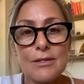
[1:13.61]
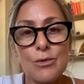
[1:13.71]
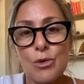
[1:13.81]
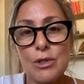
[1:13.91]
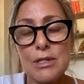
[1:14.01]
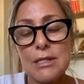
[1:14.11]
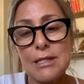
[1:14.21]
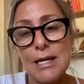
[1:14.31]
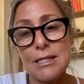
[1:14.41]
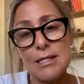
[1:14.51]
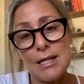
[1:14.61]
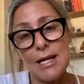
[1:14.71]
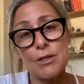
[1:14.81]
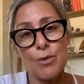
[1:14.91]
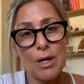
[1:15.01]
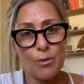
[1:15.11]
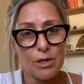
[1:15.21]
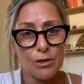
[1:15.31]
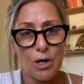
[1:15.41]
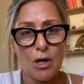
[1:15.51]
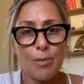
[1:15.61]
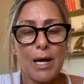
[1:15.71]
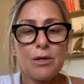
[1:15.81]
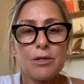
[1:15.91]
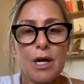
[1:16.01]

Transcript: The world is intense, and that's what I want to talk about.